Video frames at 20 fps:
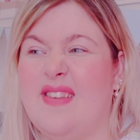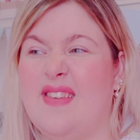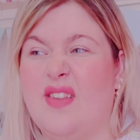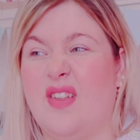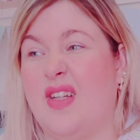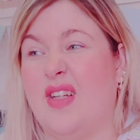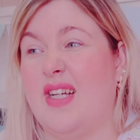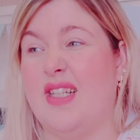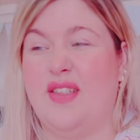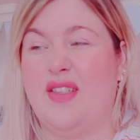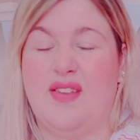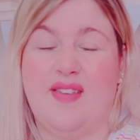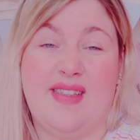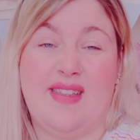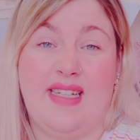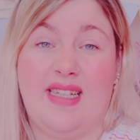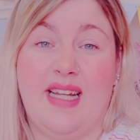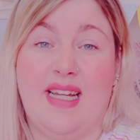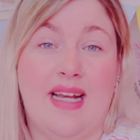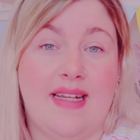so I just
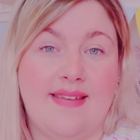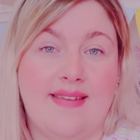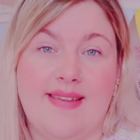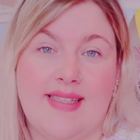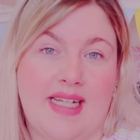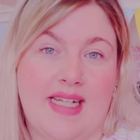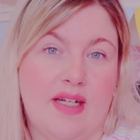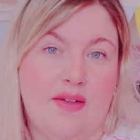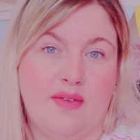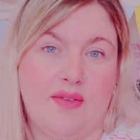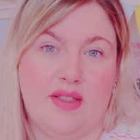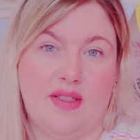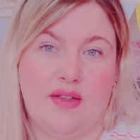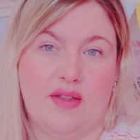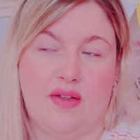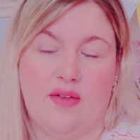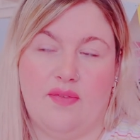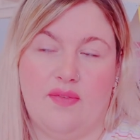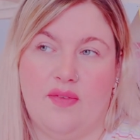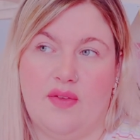said yes to get rid
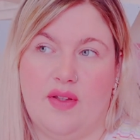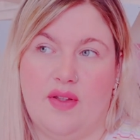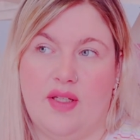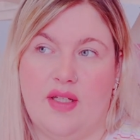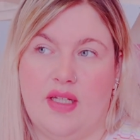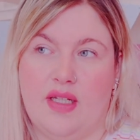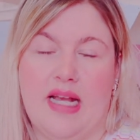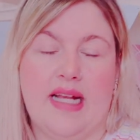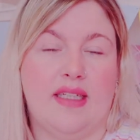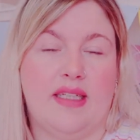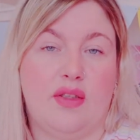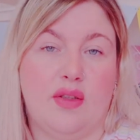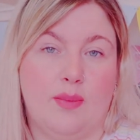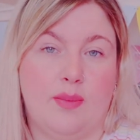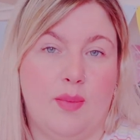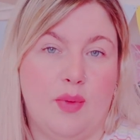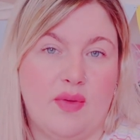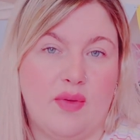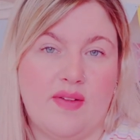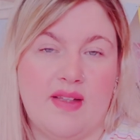of the extra
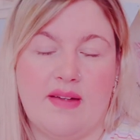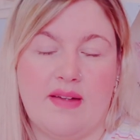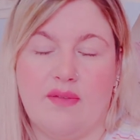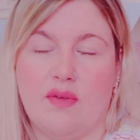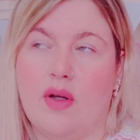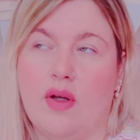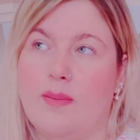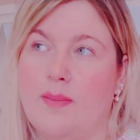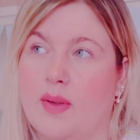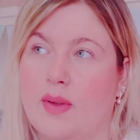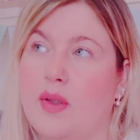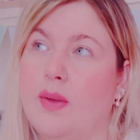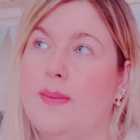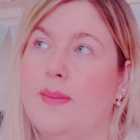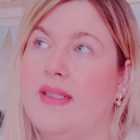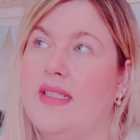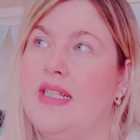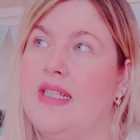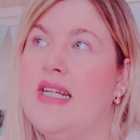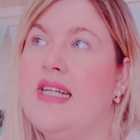mugs that I've got in my
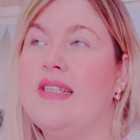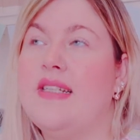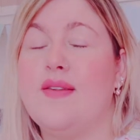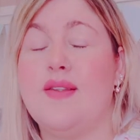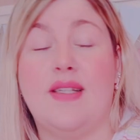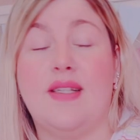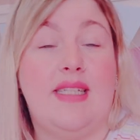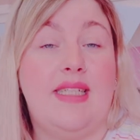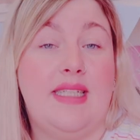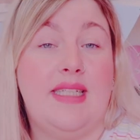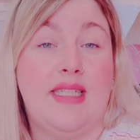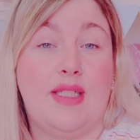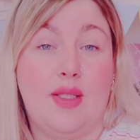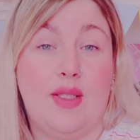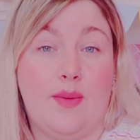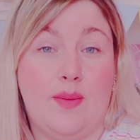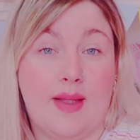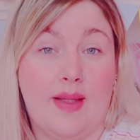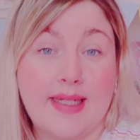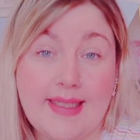cupboard, so I need to
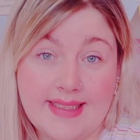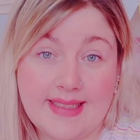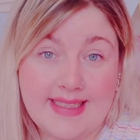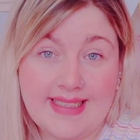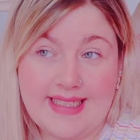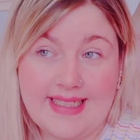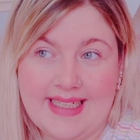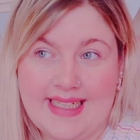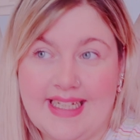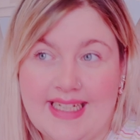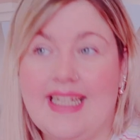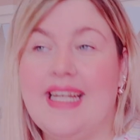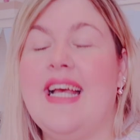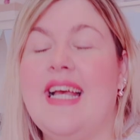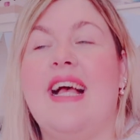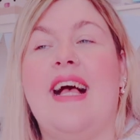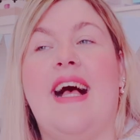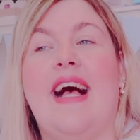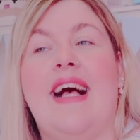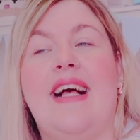do that today.
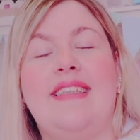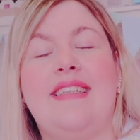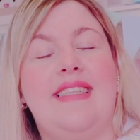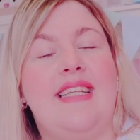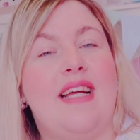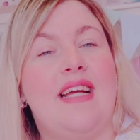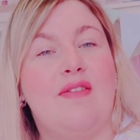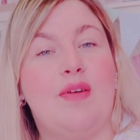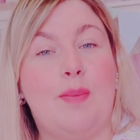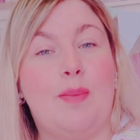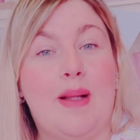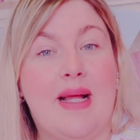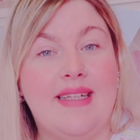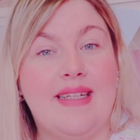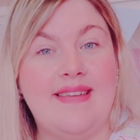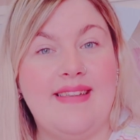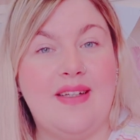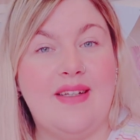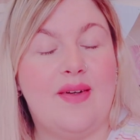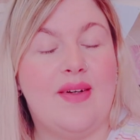And yeah,
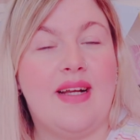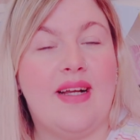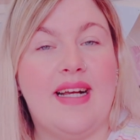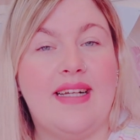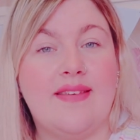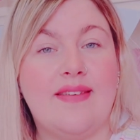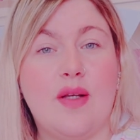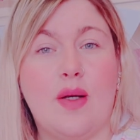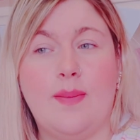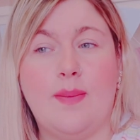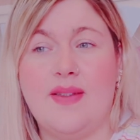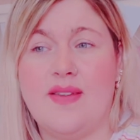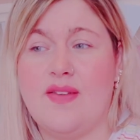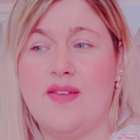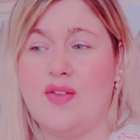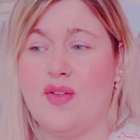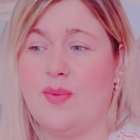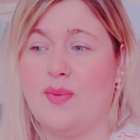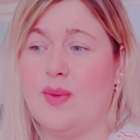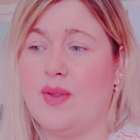reply to your guys' comments
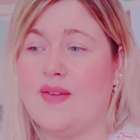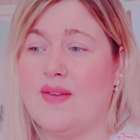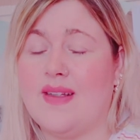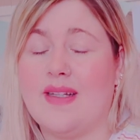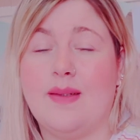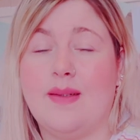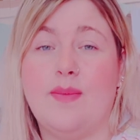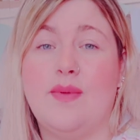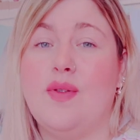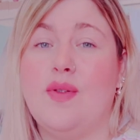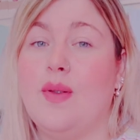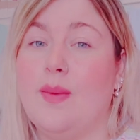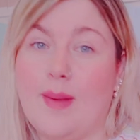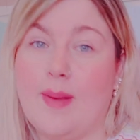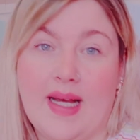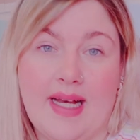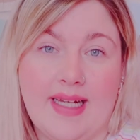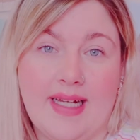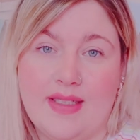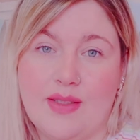and stuff, because I am so
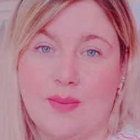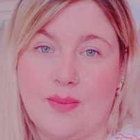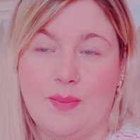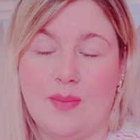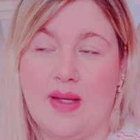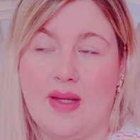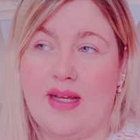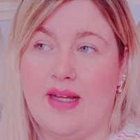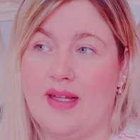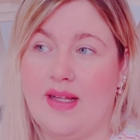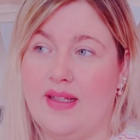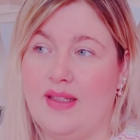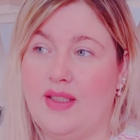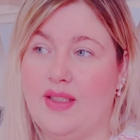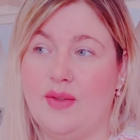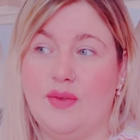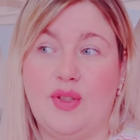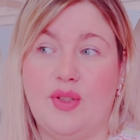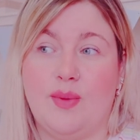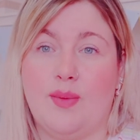behind on
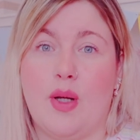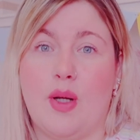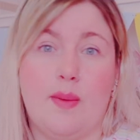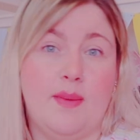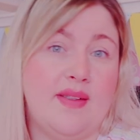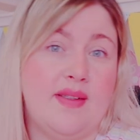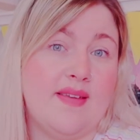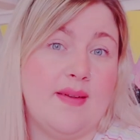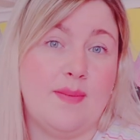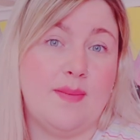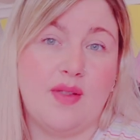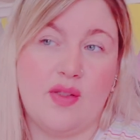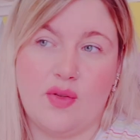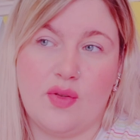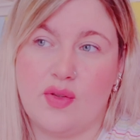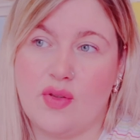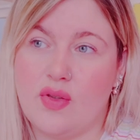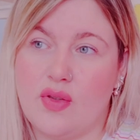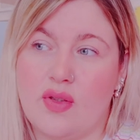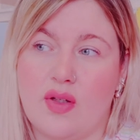YouTube comments. I'm
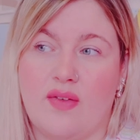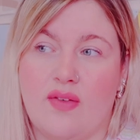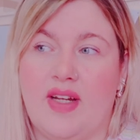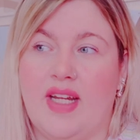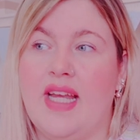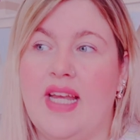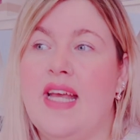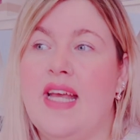so sorry.